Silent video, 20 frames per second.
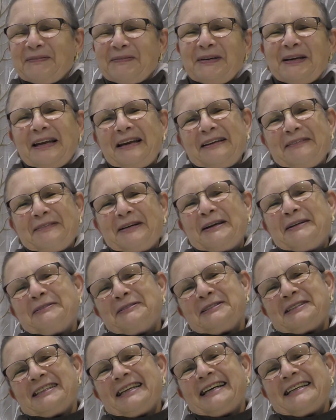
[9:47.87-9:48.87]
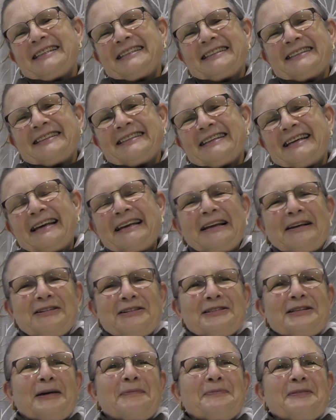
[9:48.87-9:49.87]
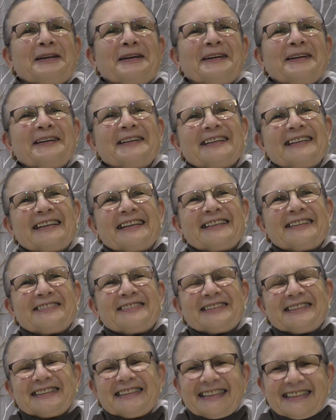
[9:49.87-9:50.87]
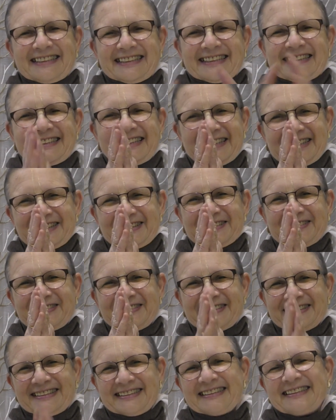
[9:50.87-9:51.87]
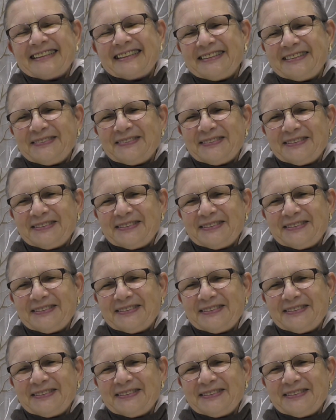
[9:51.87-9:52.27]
But anyway, it was nice. And I stopped there. Hare Krishna. Thank you. Hare.